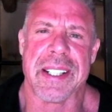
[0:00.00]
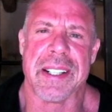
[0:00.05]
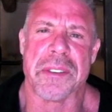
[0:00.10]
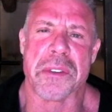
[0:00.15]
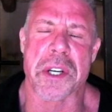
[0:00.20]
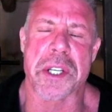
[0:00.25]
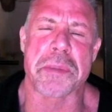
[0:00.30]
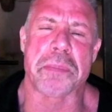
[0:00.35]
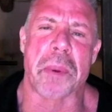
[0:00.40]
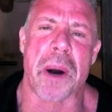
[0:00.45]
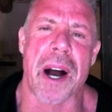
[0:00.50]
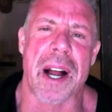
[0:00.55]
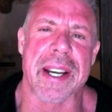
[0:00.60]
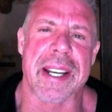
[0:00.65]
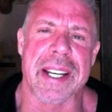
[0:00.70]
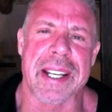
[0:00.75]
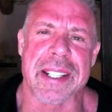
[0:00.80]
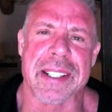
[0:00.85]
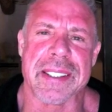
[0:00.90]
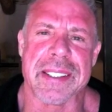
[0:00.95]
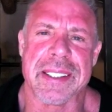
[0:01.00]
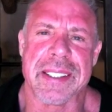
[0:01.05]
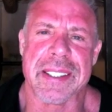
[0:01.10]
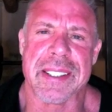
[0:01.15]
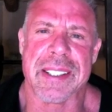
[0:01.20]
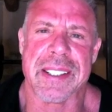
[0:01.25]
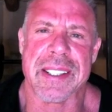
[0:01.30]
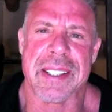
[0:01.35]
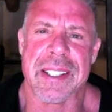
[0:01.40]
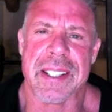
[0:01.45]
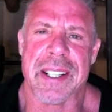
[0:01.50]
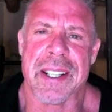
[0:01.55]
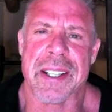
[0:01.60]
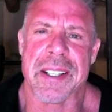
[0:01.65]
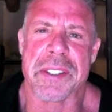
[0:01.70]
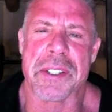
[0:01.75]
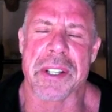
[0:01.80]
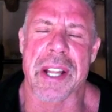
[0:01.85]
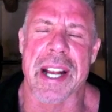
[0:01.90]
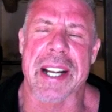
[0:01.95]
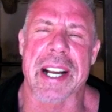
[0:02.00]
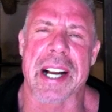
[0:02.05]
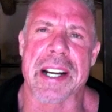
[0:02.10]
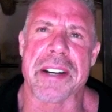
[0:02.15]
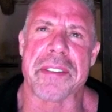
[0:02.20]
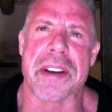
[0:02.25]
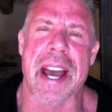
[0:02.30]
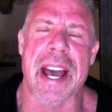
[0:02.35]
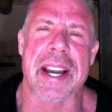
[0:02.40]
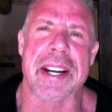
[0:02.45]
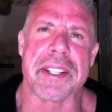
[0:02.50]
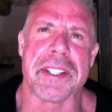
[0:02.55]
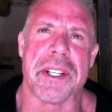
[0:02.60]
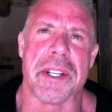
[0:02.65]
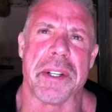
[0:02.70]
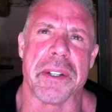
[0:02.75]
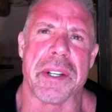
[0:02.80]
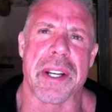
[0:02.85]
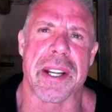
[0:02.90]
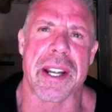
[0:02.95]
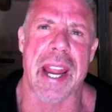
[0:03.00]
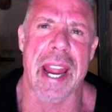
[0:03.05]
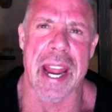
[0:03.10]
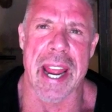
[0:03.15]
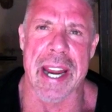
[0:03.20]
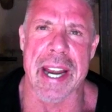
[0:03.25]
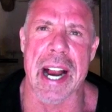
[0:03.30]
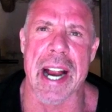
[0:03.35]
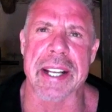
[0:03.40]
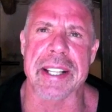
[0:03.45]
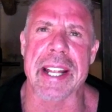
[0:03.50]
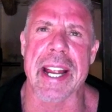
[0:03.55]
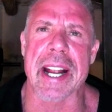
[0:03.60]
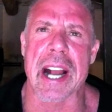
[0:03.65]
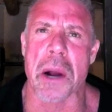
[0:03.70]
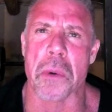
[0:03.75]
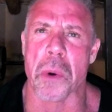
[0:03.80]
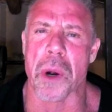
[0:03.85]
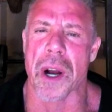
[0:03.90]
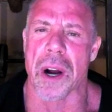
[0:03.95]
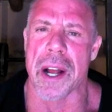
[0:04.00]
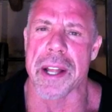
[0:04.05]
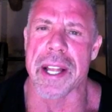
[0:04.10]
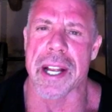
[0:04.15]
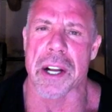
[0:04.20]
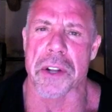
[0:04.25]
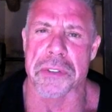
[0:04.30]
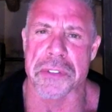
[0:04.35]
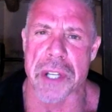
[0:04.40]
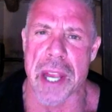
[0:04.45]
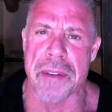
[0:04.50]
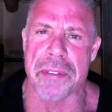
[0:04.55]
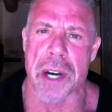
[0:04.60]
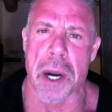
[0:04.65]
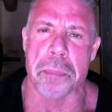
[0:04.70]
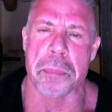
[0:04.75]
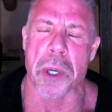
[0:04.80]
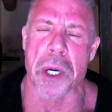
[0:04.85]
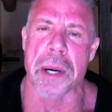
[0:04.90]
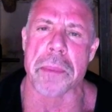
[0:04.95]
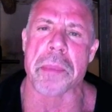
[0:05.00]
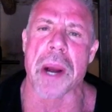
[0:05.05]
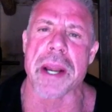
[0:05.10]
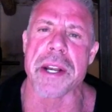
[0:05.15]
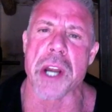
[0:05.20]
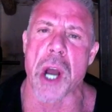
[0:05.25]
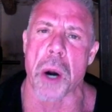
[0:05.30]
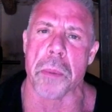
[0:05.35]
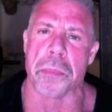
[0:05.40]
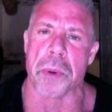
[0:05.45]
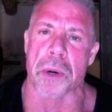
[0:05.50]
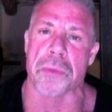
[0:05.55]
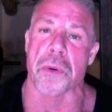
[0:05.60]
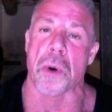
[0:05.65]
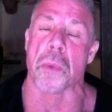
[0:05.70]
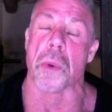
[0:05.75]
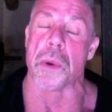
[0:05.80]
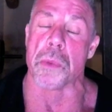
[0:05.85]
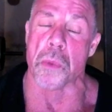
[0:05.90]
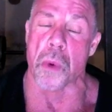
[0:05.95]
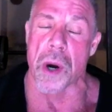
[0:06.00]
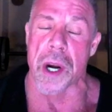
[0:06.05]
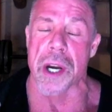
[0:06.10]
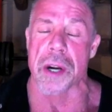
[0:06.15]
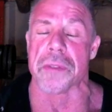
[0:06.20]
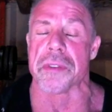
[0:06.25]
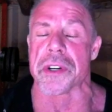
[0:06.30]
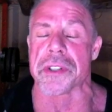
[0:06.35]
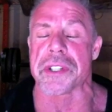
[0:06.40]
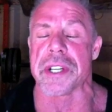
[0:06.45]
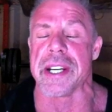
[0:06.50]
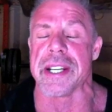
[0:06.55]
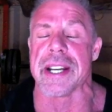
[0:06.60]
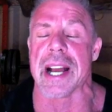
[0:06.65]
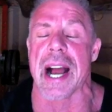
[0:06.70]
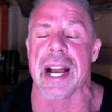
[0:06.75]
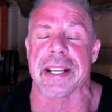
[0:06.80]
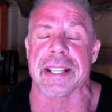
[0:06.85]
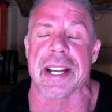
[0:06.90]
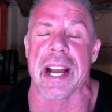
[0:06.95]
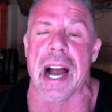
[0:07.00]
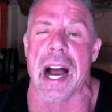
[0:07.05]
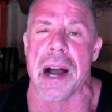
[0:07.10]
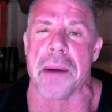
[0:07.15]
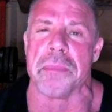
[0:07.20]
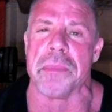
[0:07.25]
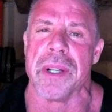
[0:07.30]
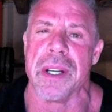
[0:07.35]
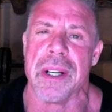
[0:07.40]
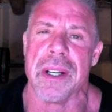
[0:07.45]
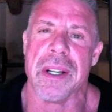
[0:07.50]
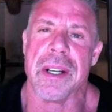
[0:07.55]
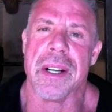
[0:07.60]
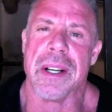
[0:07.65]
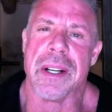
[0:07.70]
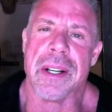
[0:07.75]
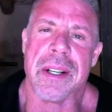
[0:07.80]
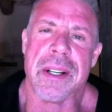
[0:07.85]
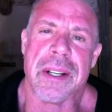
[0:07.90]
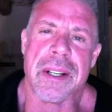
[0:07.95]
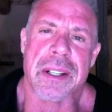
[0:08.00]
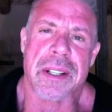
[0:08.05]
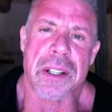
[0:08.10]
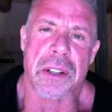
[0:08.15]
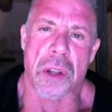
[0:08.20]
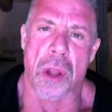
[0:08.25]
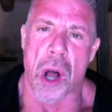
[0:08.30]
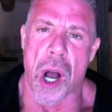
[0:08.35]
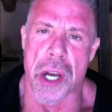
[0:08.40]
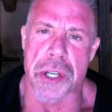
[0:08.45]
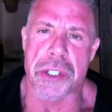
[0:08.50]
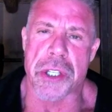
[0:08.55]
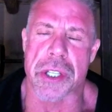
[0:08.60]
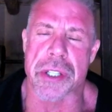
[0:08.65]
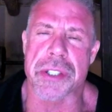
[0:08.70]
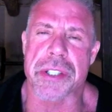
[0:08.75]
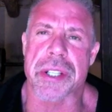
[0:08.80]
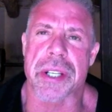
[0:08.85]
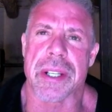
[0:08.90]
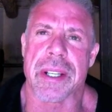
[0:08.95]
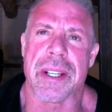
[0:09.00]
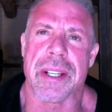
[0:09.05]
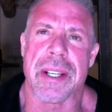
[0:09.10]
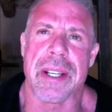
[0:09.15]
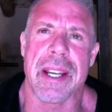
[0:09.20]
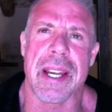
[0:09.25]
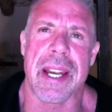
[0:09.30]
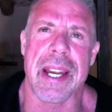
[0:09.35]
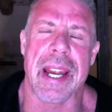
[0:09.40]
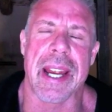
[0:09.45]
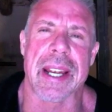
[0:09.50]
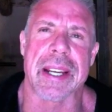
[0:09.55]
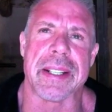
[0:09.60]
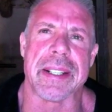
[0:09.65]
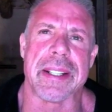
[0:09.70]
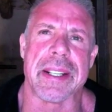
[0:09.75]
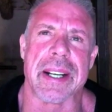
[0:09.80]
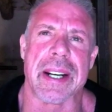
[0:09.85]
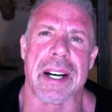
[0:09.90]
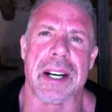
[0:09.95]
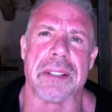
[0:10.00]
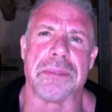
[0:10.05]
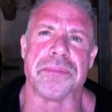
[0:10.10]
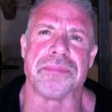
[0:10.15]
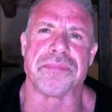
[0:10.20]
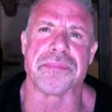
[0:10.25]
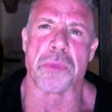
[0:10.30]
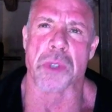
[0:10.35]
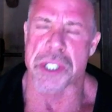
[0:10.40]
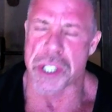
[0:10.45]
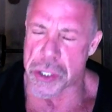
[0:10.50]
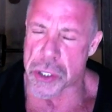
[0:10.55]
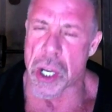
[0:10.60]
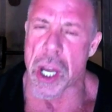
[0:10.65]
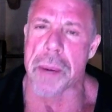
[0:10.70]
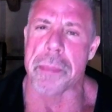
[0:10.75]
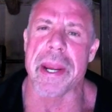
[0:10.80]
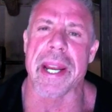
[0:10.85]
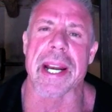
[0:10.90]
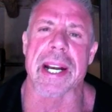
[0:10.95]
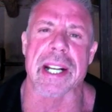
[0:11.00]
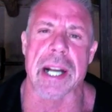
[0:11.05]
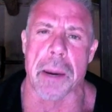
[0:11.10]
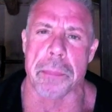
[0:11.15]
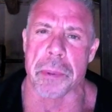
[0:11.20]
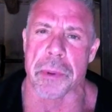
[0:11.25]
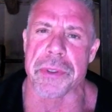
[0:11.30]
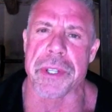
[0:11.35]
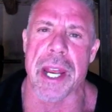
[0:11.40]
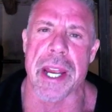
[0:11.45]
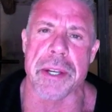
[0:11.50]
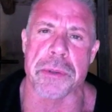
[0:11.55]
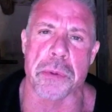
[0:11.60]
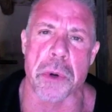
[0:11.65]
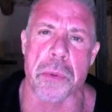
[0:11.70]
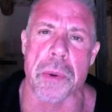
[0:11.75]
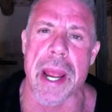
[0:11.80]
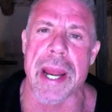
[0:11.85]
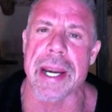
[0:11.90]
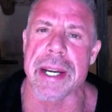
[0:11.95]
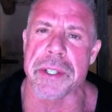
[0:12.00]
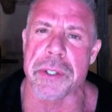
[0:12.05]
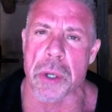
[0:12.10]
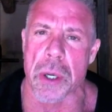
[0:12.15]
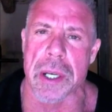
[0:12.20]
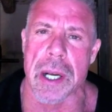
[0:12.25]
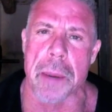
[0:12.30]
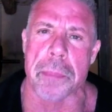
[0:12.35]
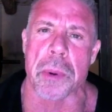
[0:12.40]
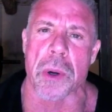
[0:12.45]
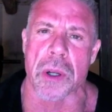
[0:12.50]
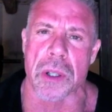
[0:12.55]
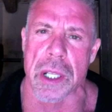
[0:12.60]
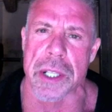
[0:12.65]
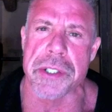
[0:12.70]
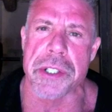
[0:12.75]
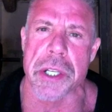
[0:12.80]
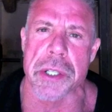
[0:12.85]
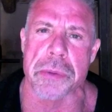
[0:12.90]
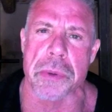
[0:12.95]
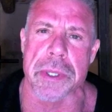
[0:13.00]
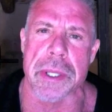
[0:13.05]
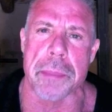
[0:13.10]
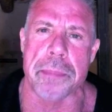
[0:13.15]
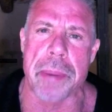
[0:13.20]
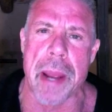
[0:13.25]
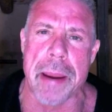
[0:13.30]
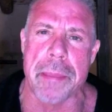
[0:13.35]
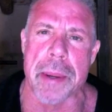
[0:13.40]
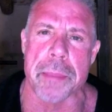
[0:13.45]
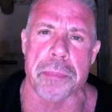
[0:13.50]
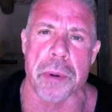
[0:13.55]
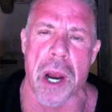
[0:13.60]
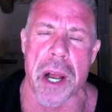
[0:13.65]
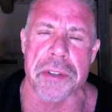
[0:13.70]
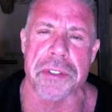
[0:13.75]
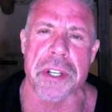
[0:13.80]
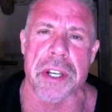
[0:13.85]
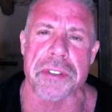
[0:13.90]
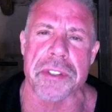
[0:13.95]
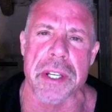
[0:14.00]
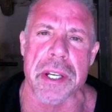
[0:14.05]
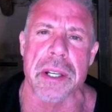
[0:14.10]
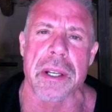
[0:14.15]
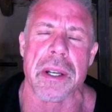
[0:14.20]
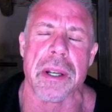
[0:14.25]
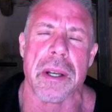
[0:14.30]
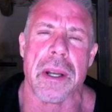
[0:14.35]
responding to that kind of attitude. And I think I will. I think I'll save it. I'll put it in my notebook for when warrioruniversity.com launches, and which is going to be in a couple days. We ran into a couple glitches with the payment processing